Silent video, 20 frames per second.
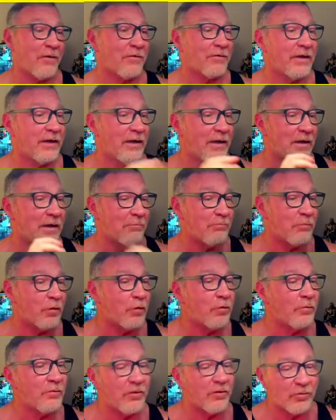and boom,
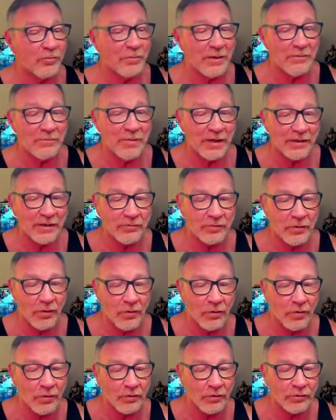the speed paints are
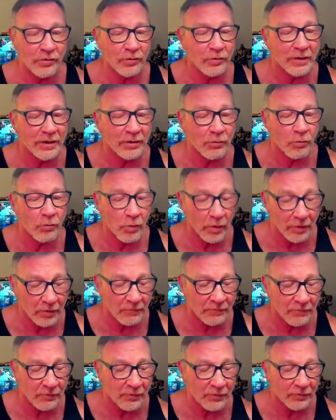doing wonderful.
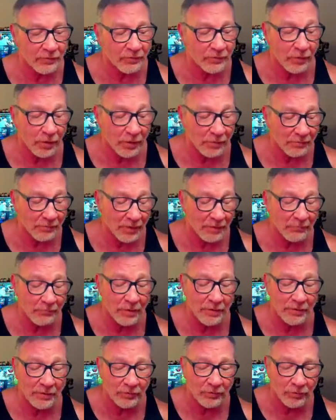So I'm really
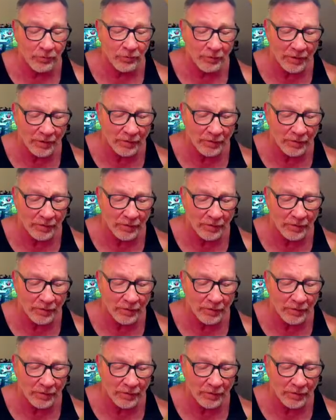enjoying it.